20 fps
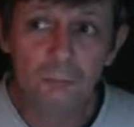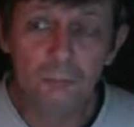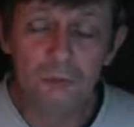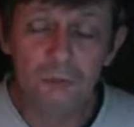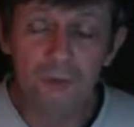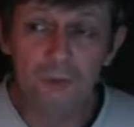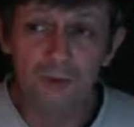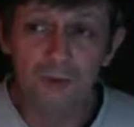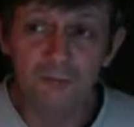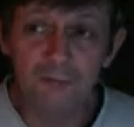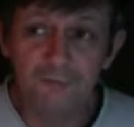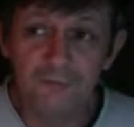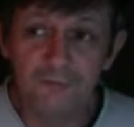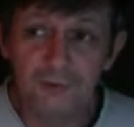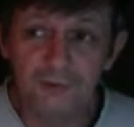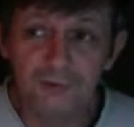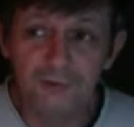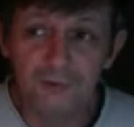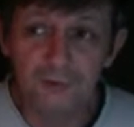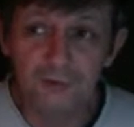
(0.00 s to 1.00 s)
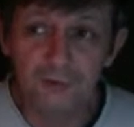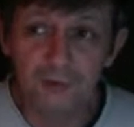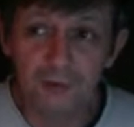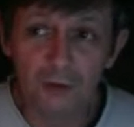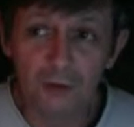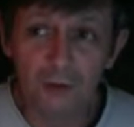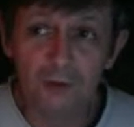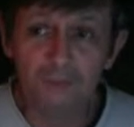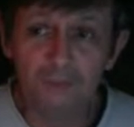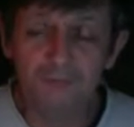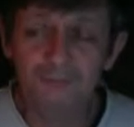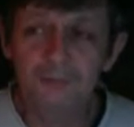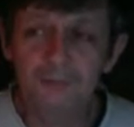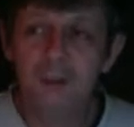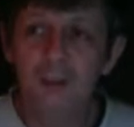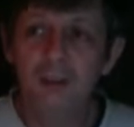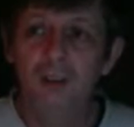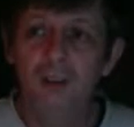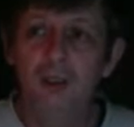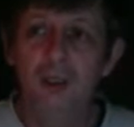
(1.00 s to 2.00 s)
was one of the first things I got,
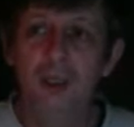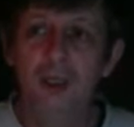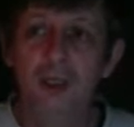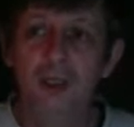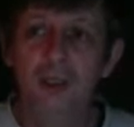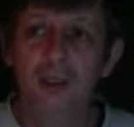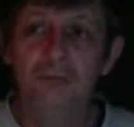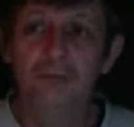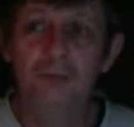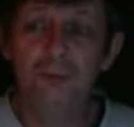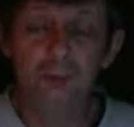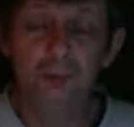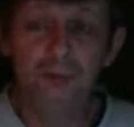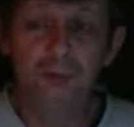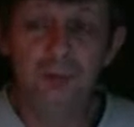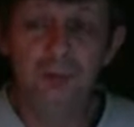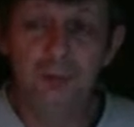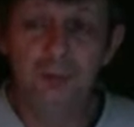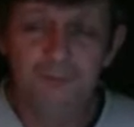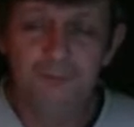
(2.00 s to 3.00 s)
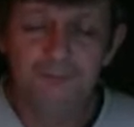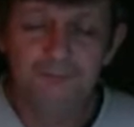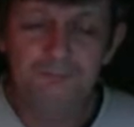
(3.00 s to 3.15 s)
and root beer